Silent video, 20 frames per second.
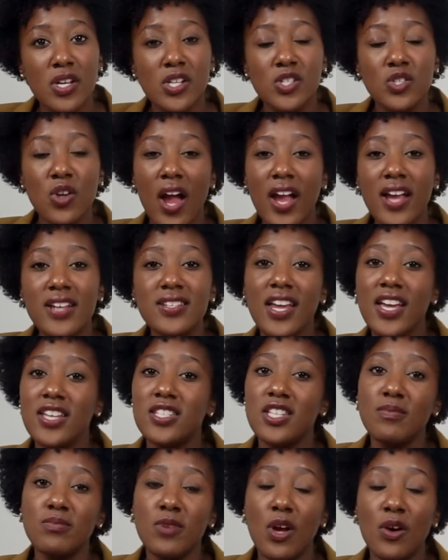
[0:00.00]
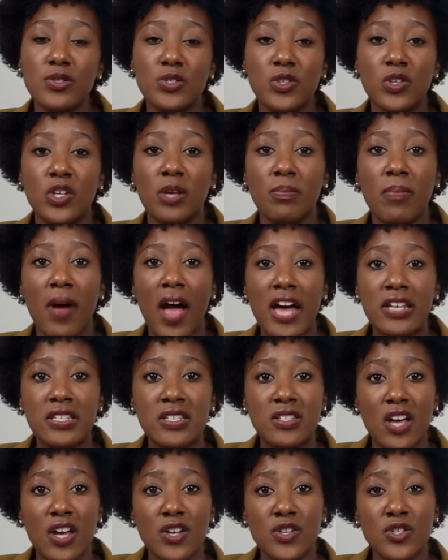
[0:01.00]
Try and take some notes so you could pass
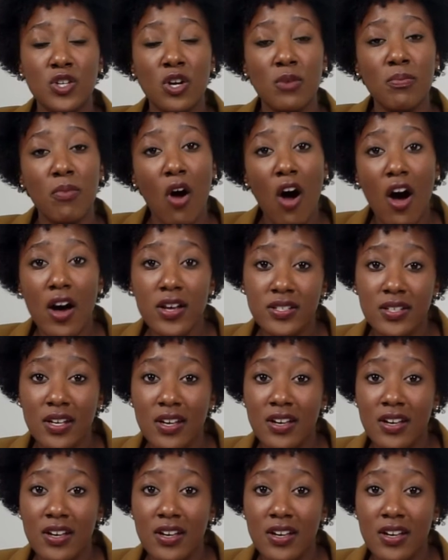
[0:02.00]
this on to your boss,